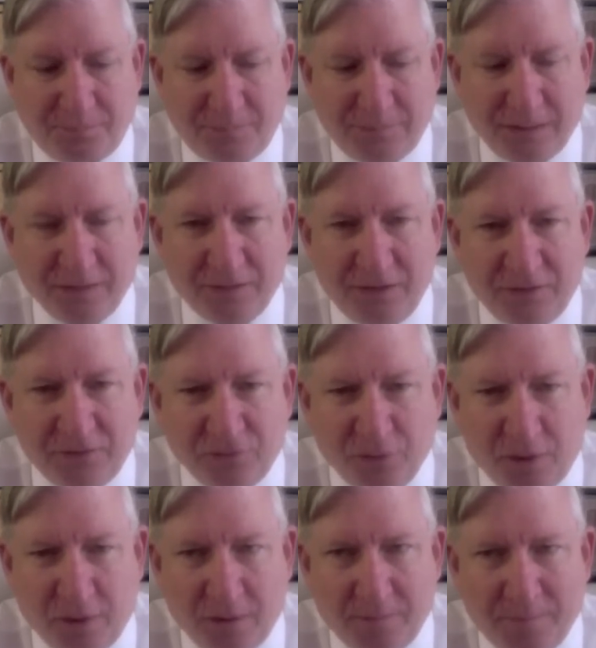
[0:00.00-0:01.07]
This
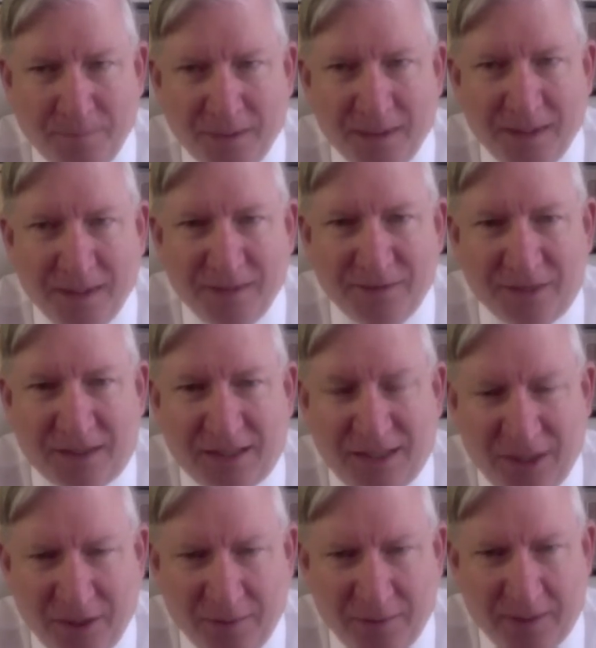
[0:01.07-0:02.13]
law, the
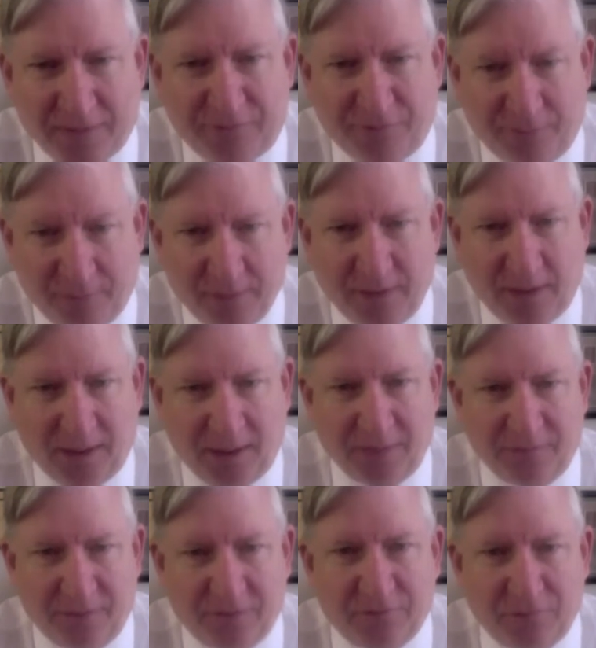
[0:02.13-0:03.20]
carrot in
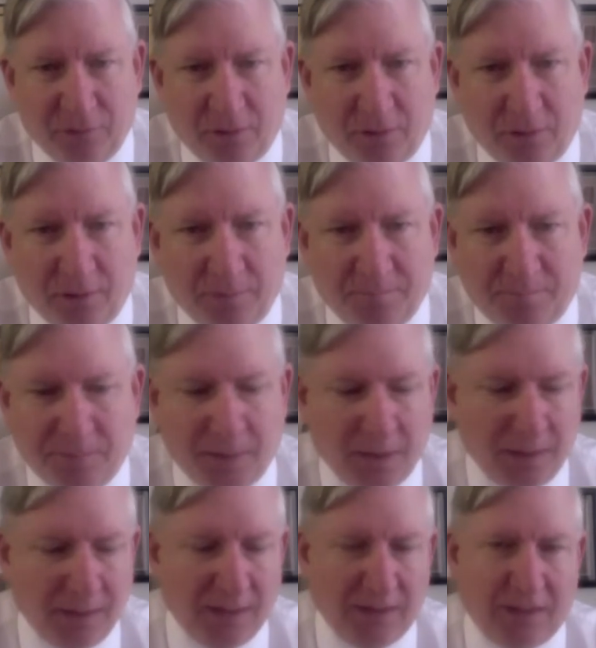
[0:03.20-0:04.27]
this law,
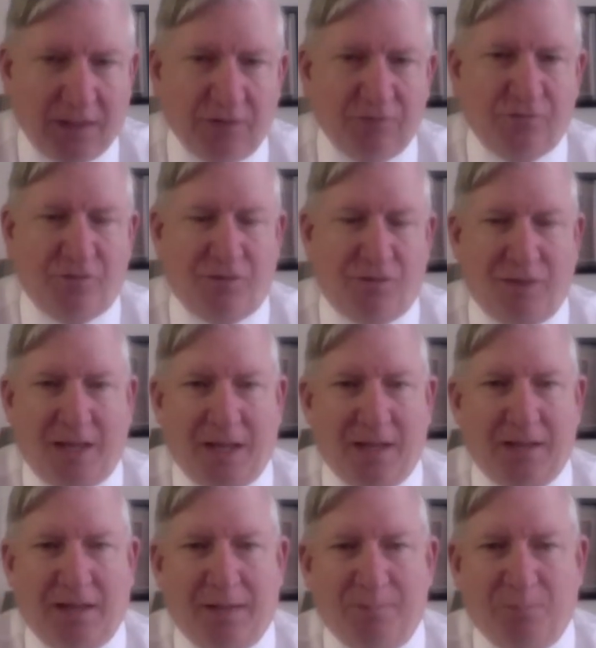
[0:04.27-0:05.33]
is that
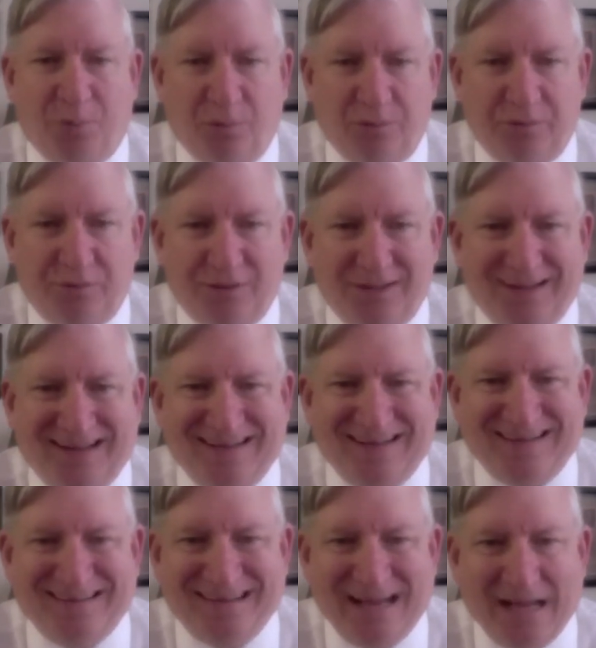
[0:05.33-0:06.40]
a person
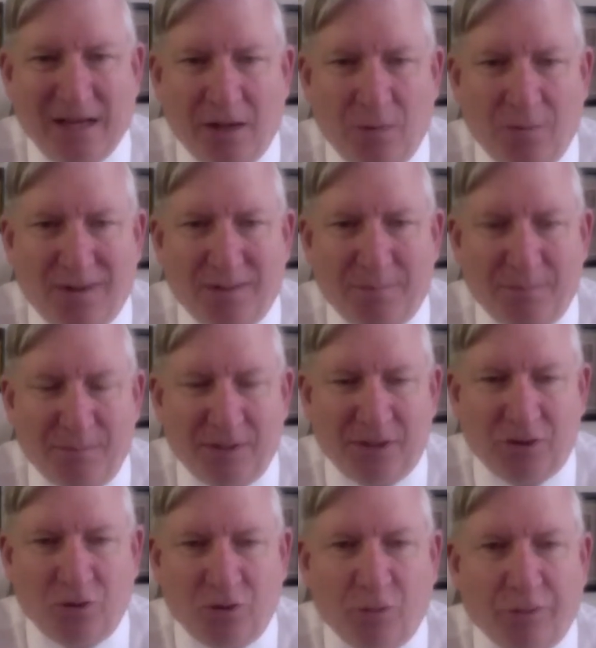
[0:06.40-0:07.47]
can now
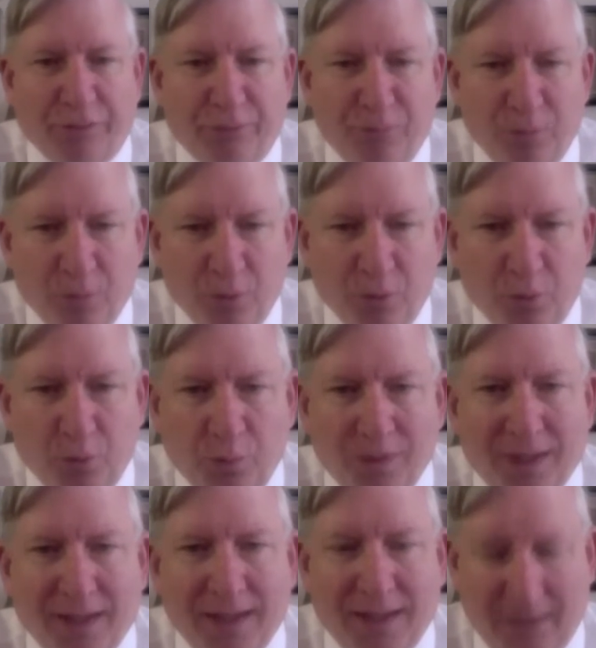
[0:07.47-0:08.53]
go through
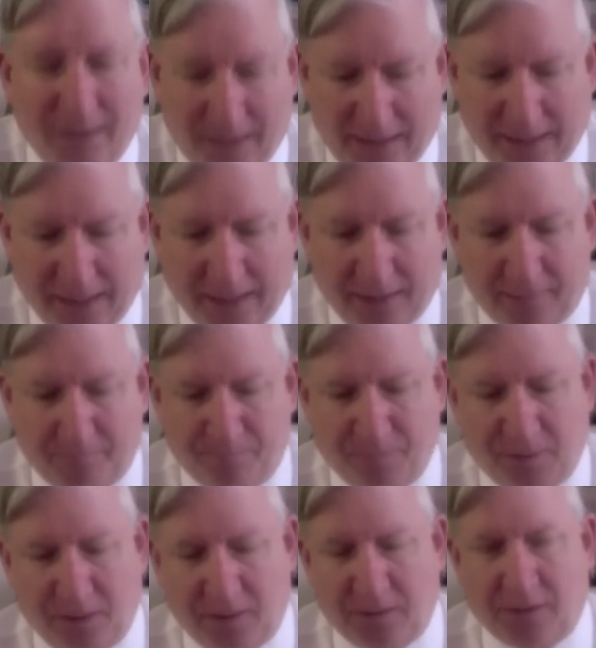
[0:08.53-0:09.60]
a
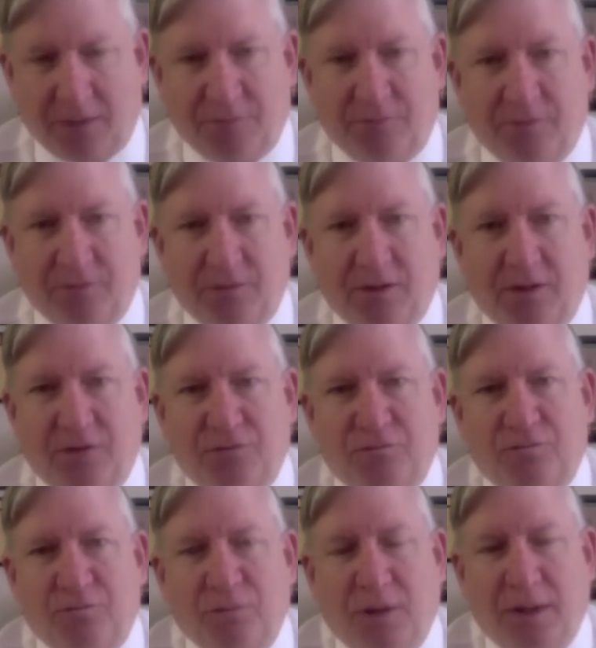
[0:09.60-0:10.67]

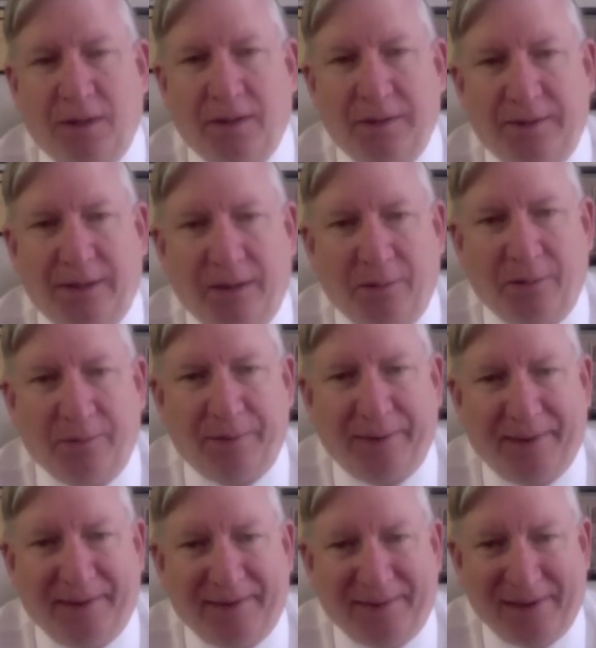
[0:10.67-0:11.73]
drug
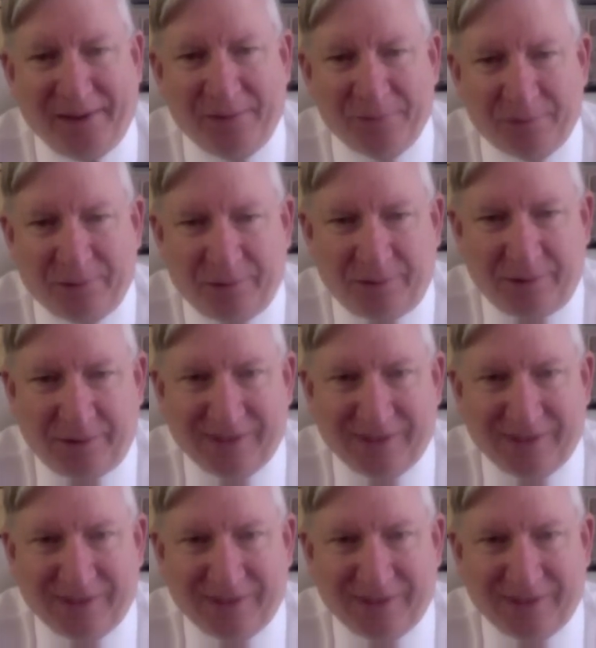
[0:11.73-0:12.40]
and alcohol